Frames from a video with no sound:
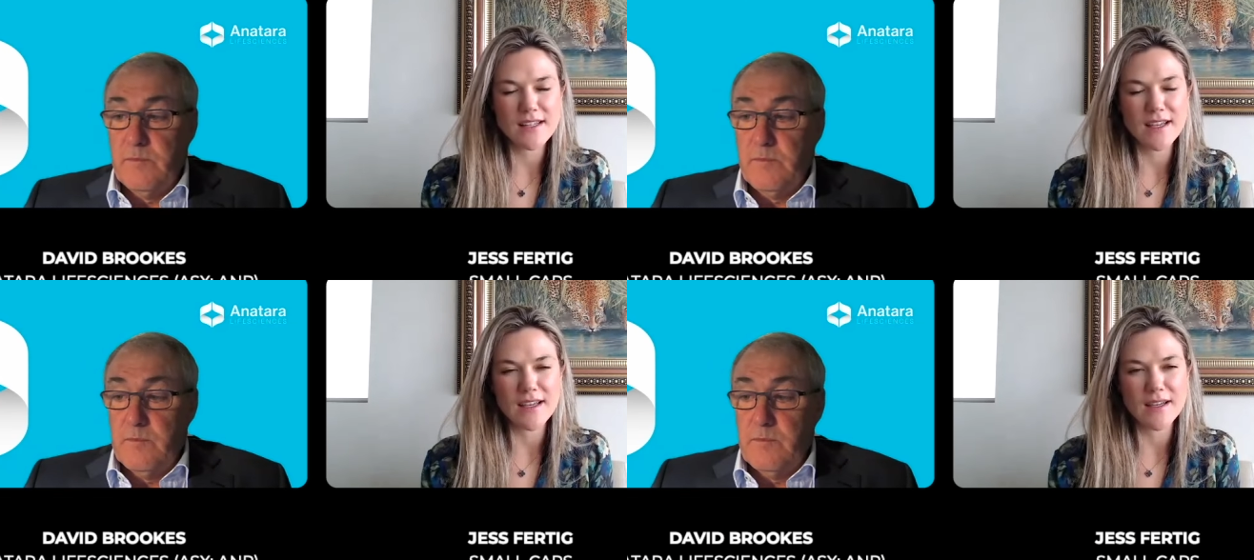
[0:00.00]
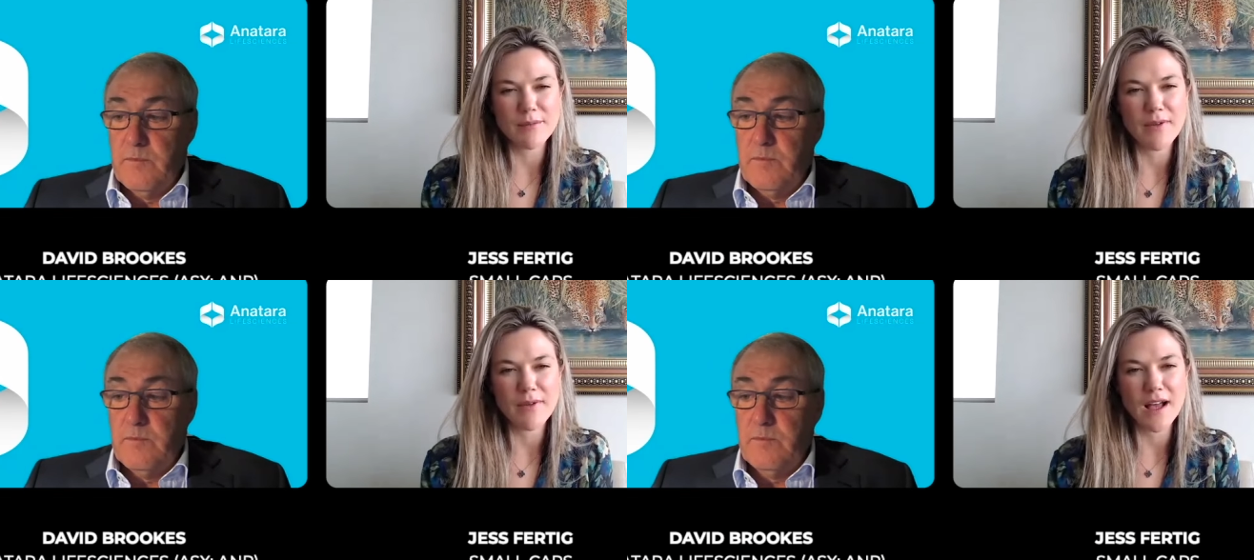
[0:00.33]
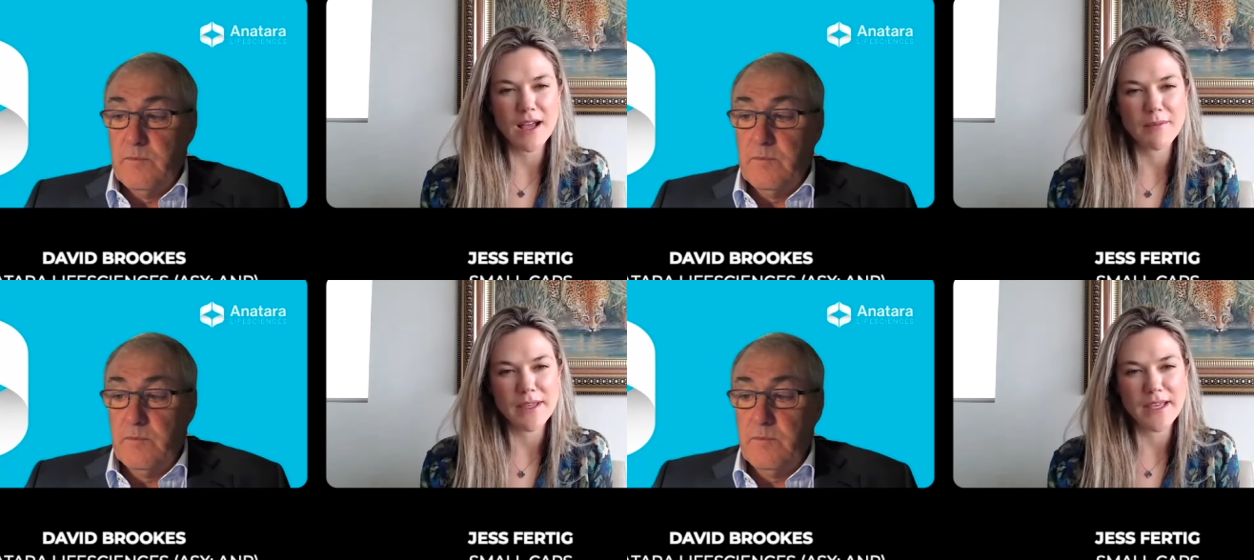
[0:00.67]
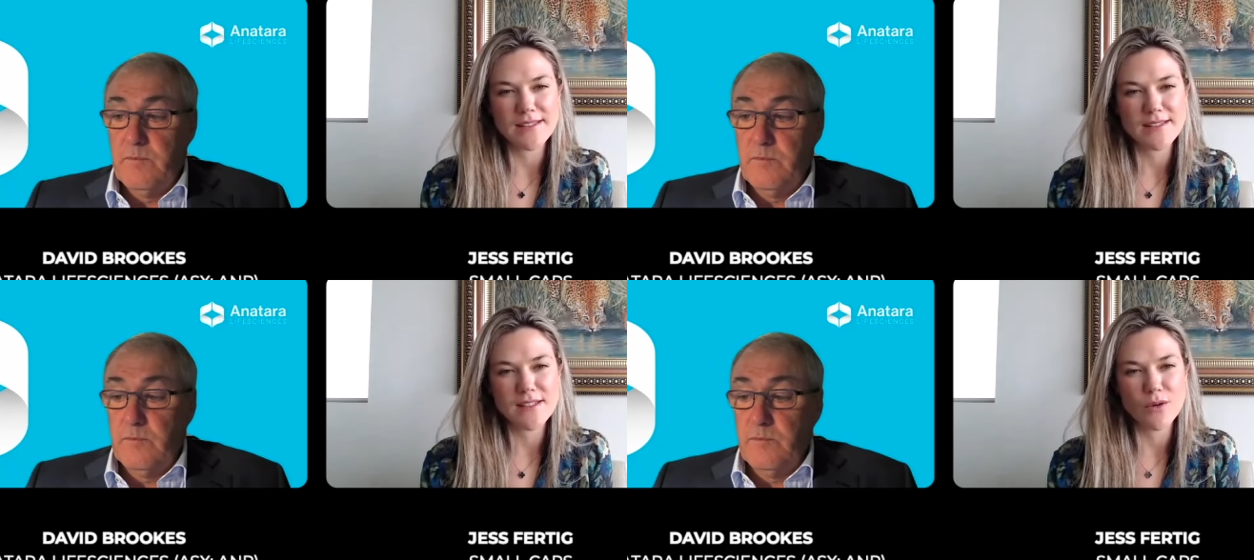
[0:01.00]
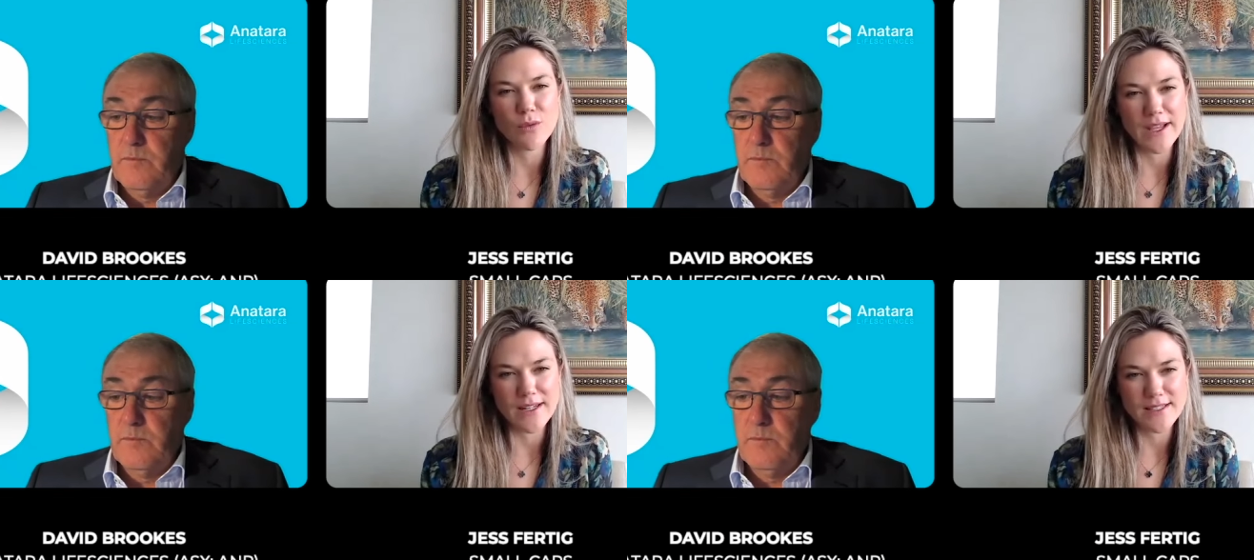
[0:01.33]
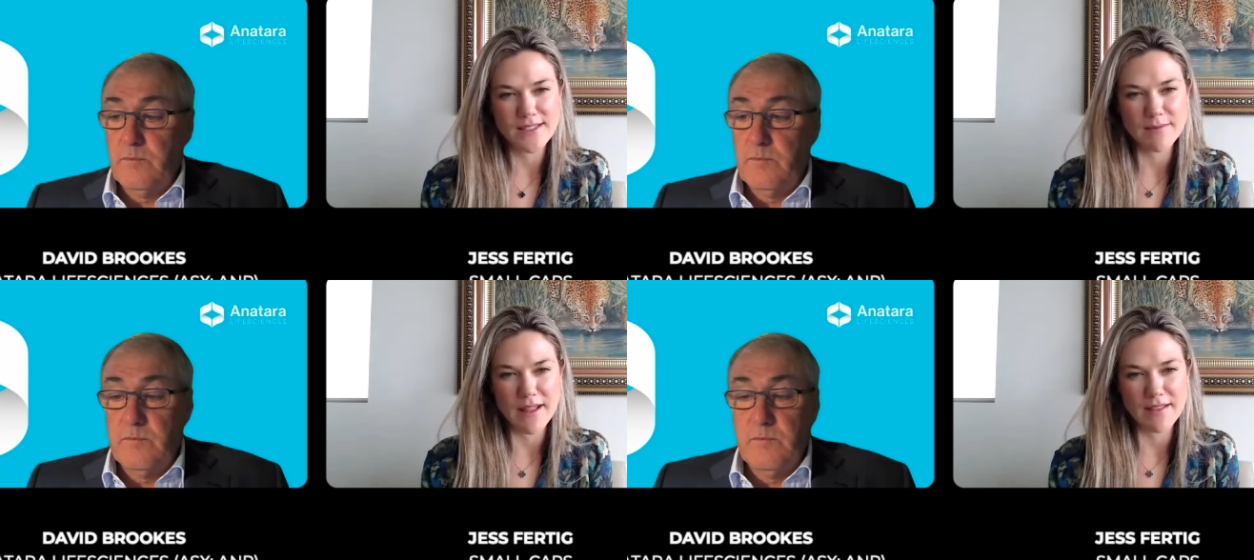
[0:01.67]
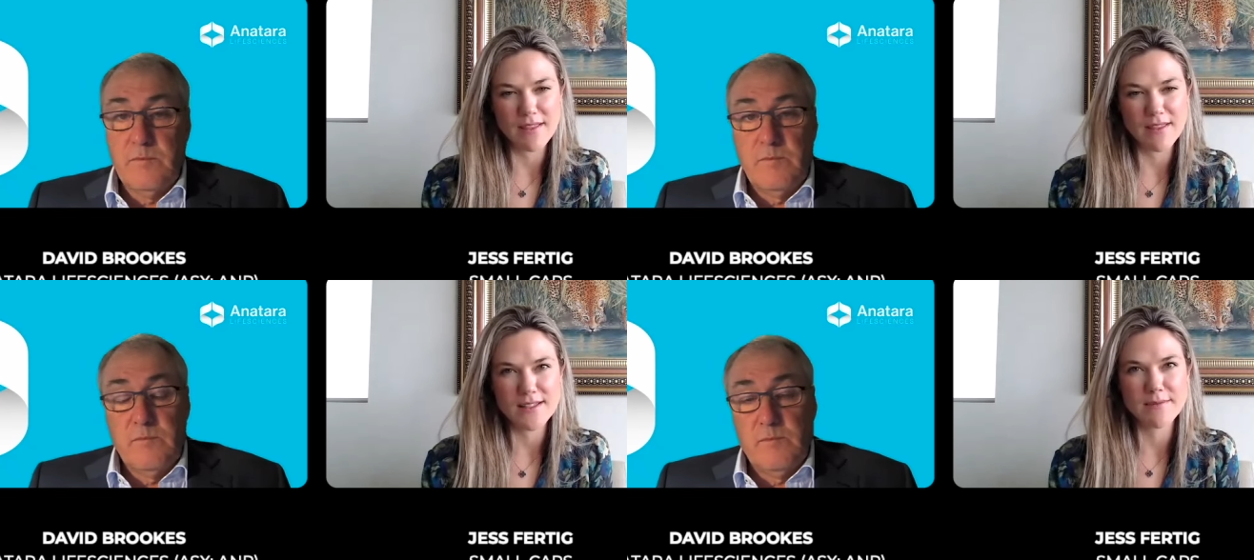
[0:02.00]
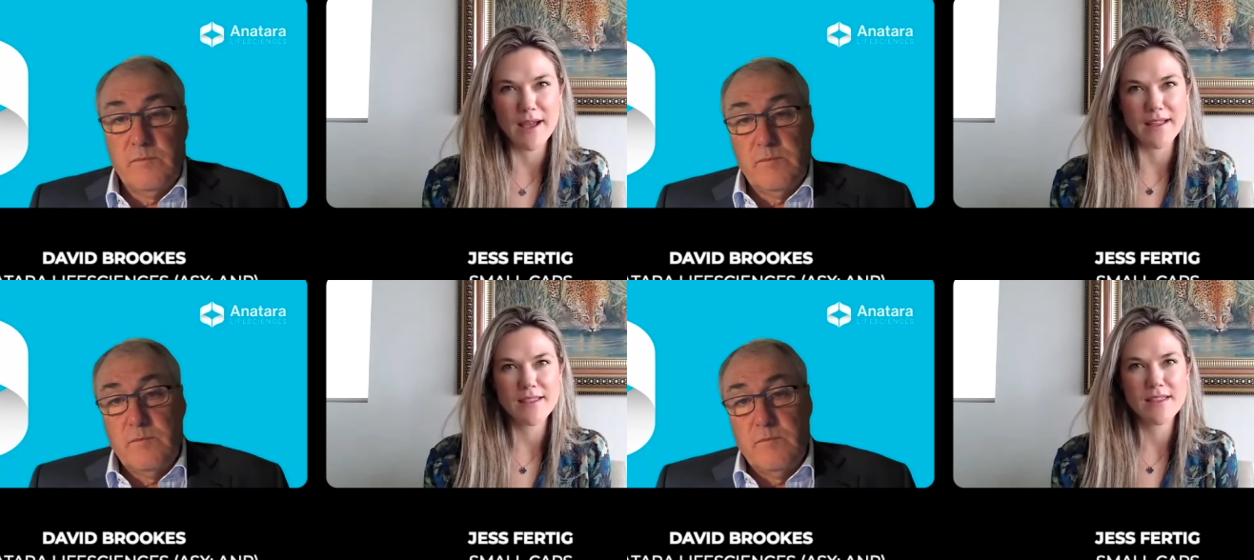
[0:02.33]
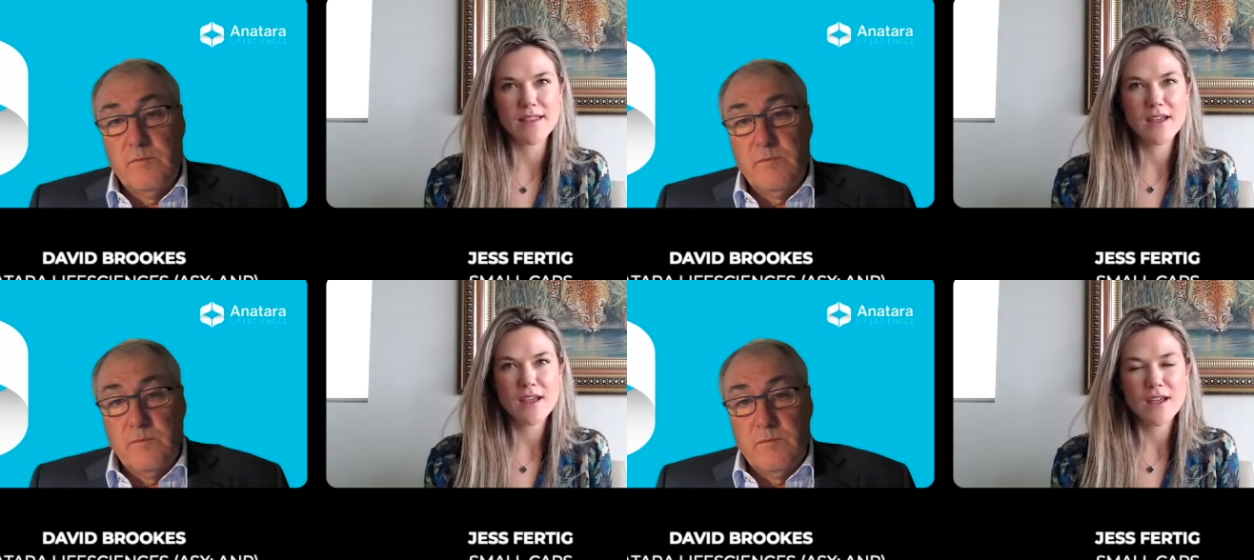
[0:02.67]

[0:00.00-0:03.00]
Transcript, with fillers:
Speaker 1: Um, I B S Awareness Month this month,